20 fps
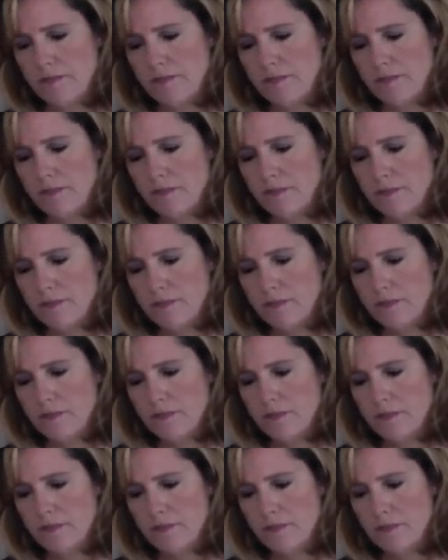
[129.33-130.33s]

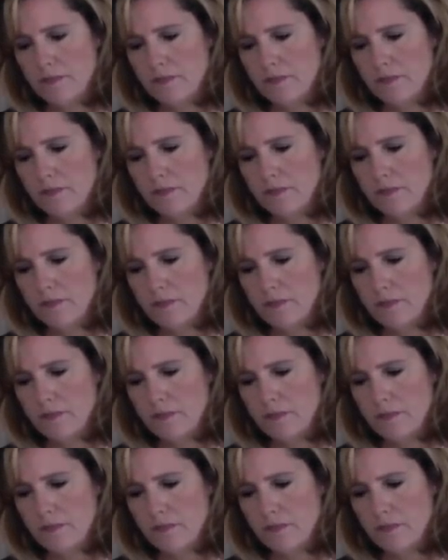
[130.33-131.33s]

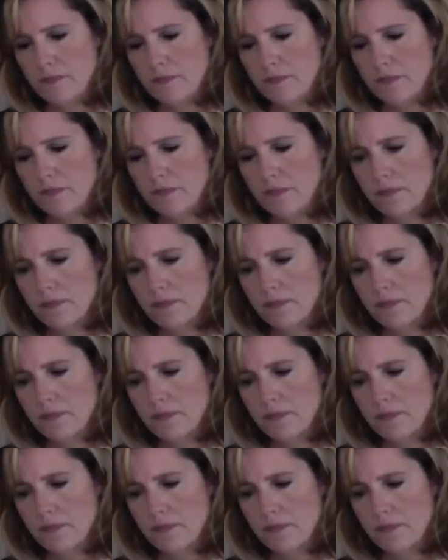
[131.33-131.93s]
(silence)